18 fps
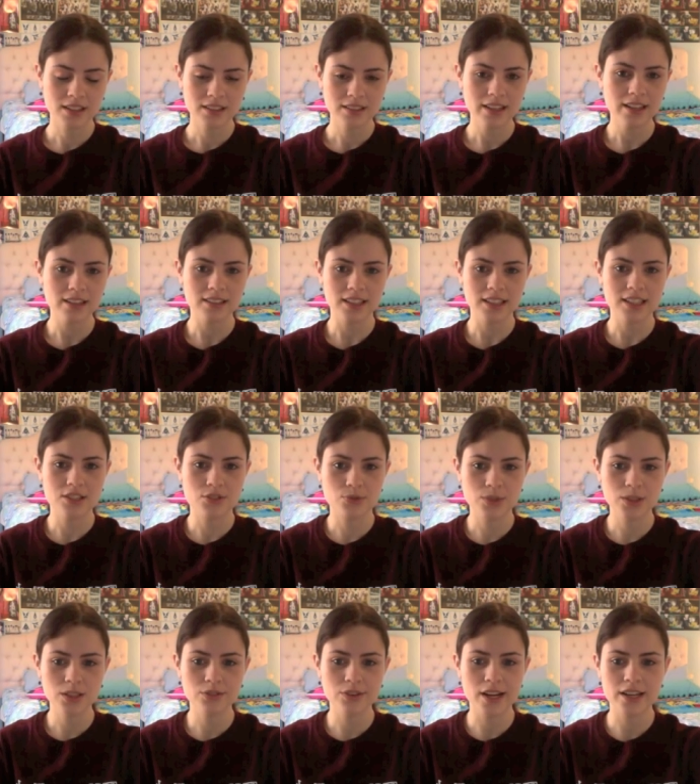yeah, like it's
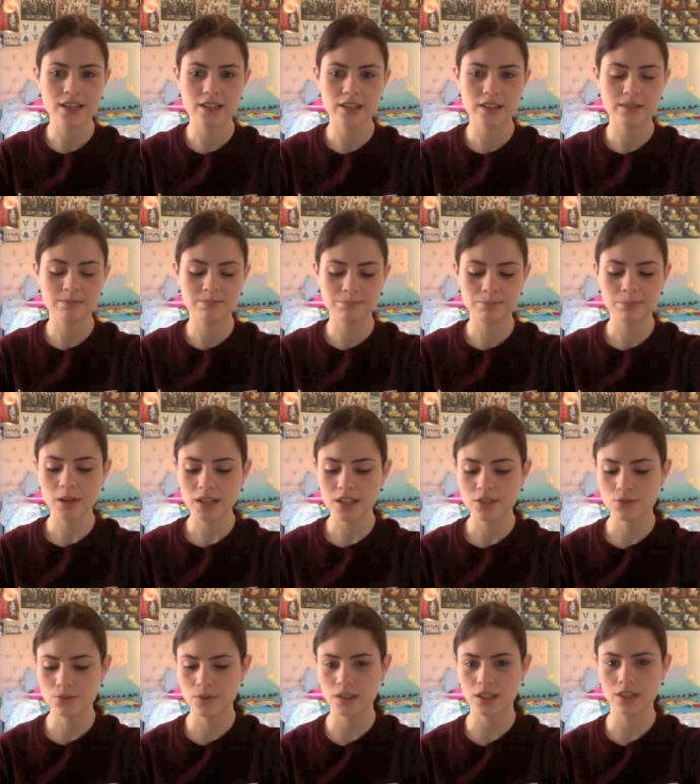really random, but
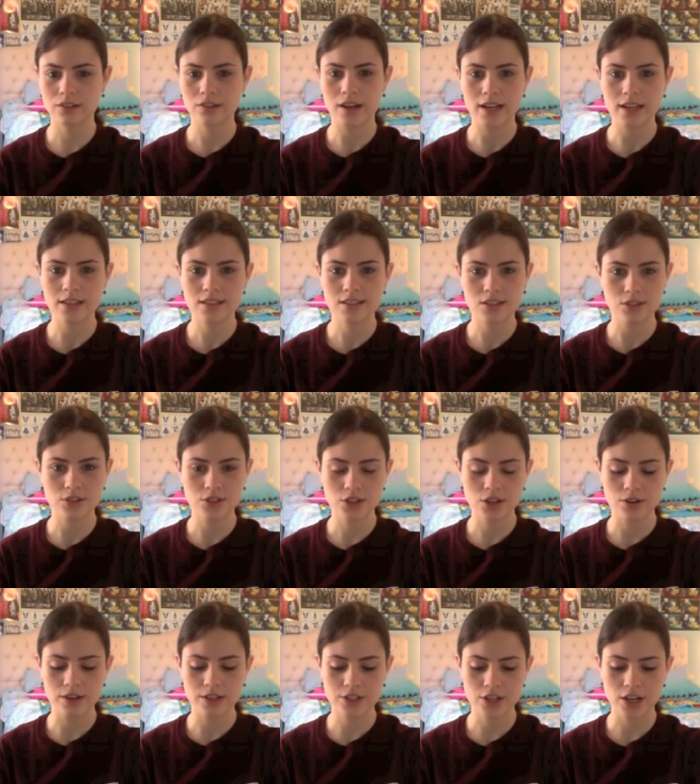it's really great, so you should
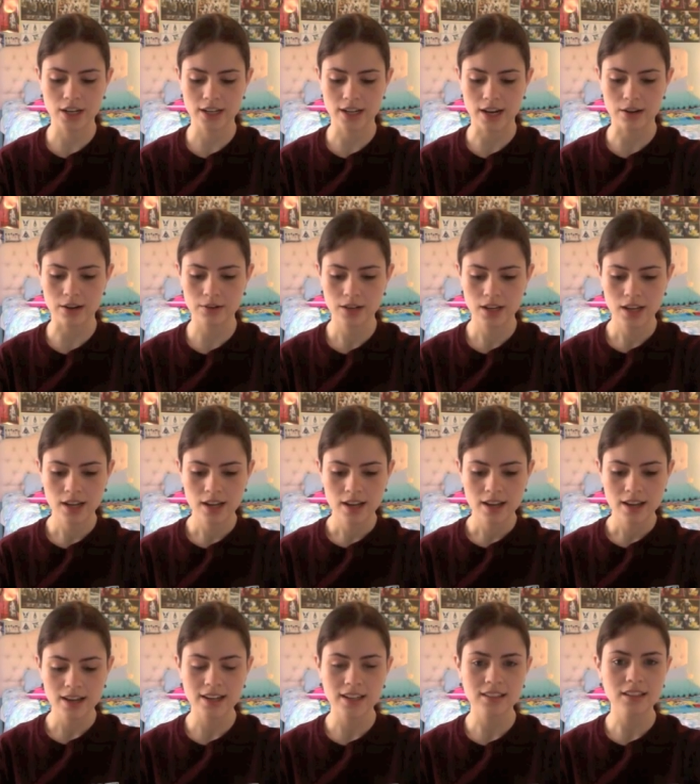go and check it out.
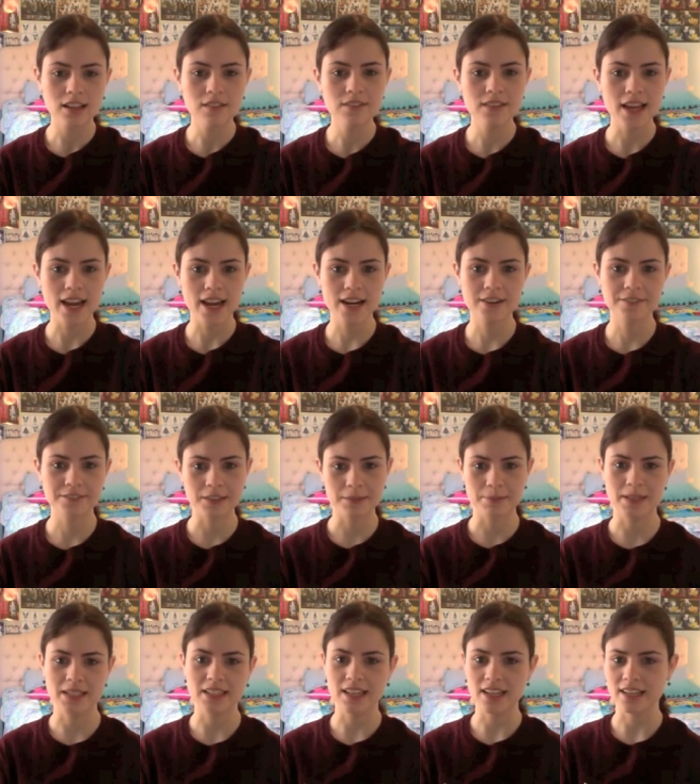And I love the hair
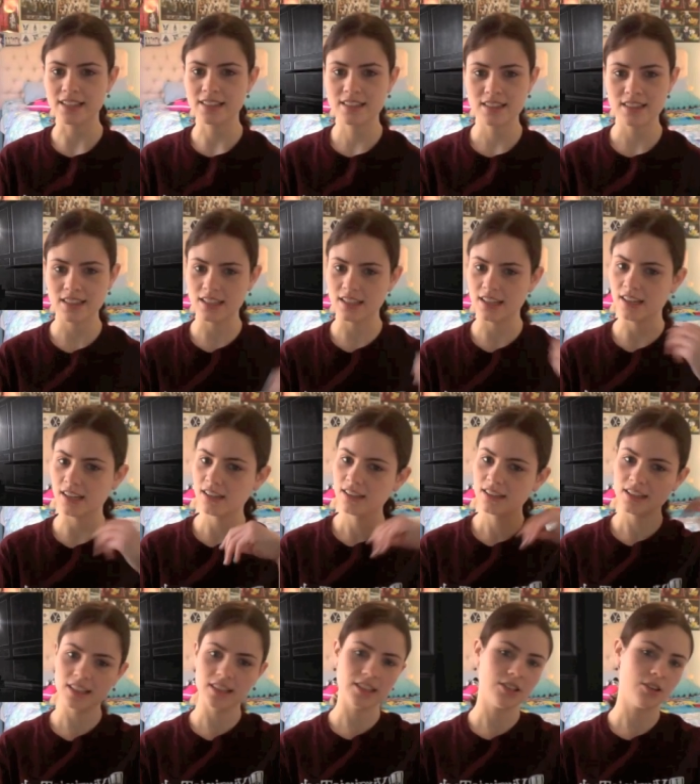flipping dance the uh,
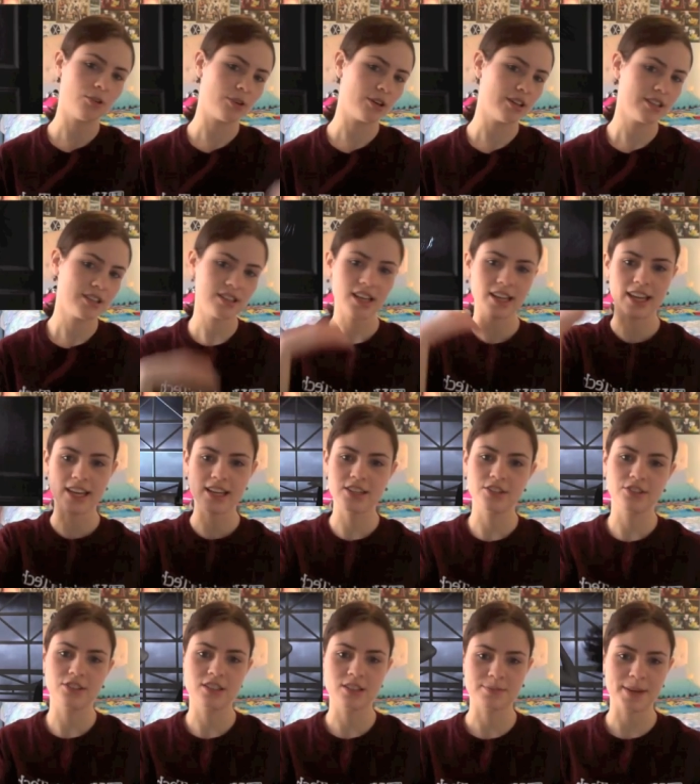in the chorus. I can't
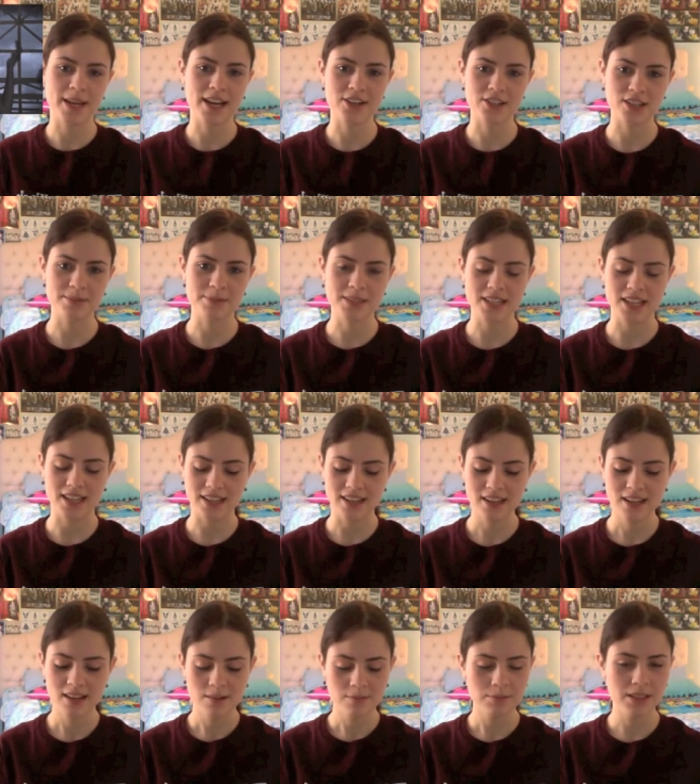do it because my hair's up today,
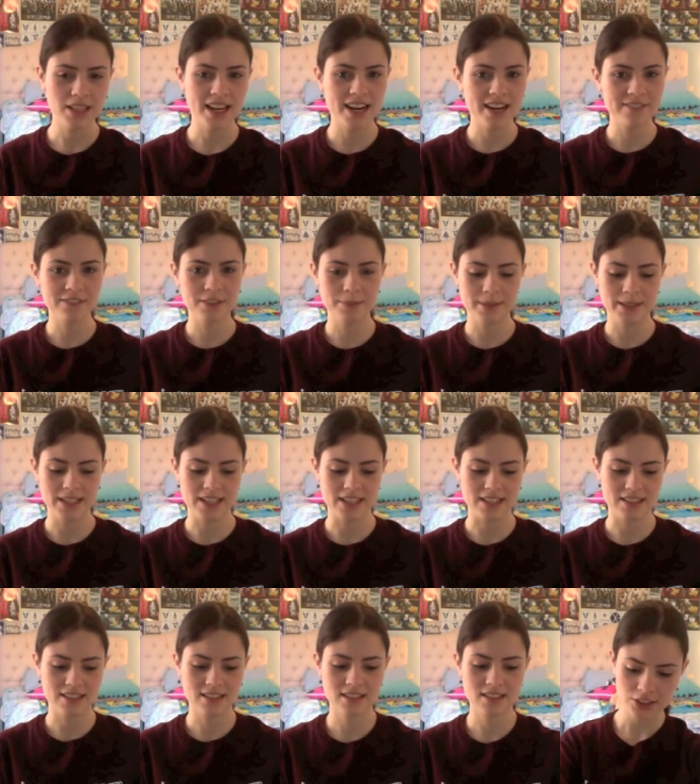but the hair flipping
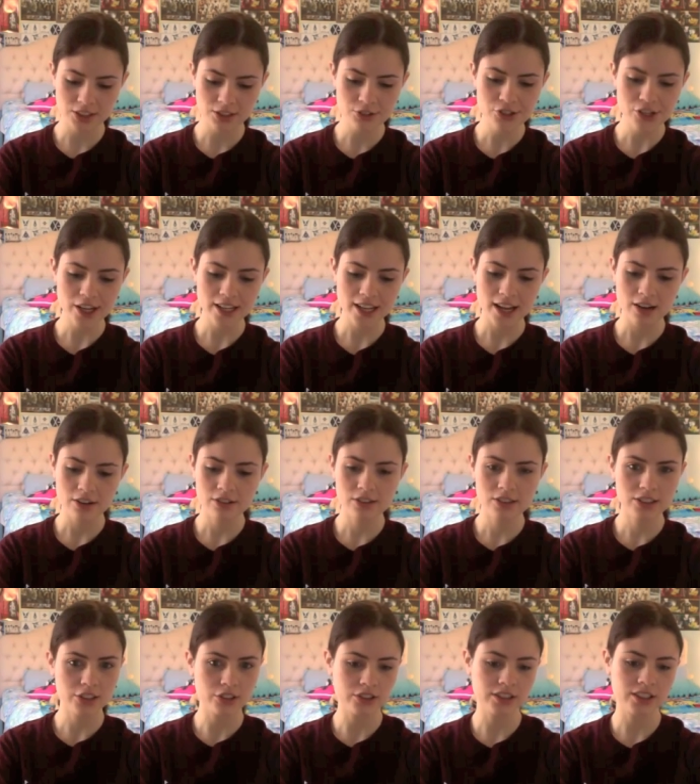dance. Go check out
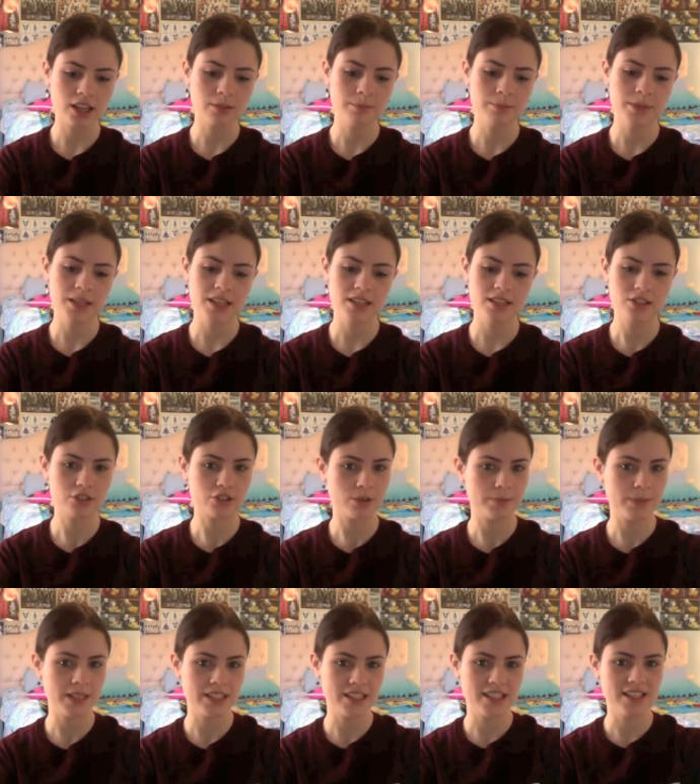Son Dambi's
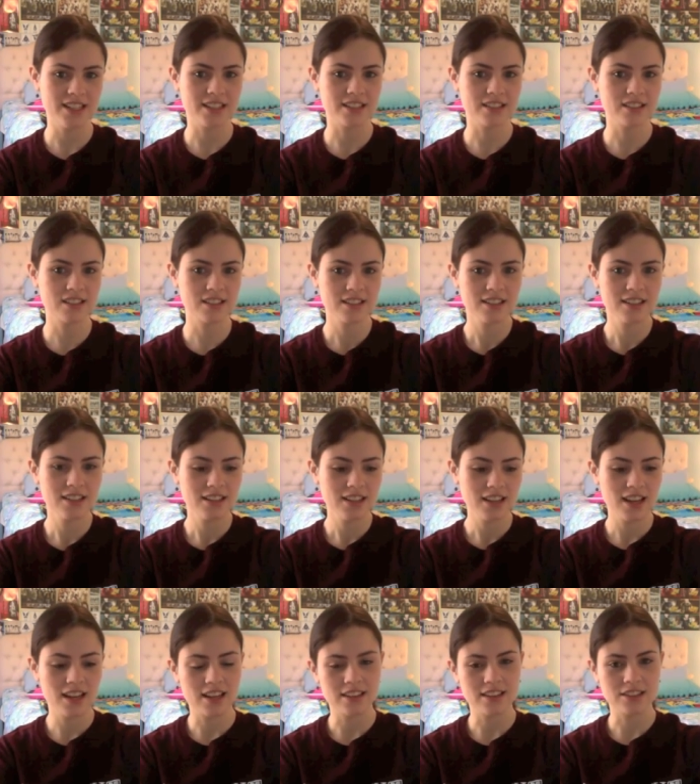Dripping Tears,
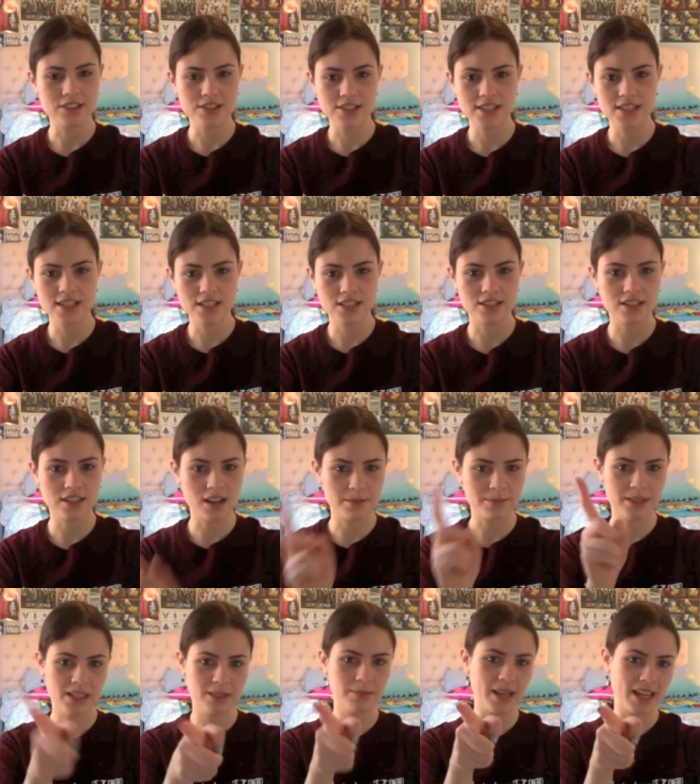and there's a teaser
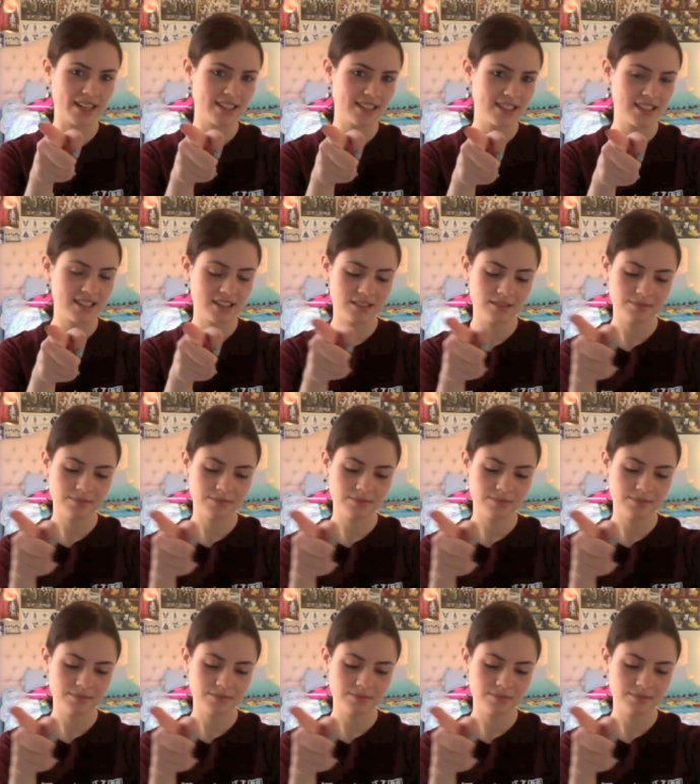coming up next.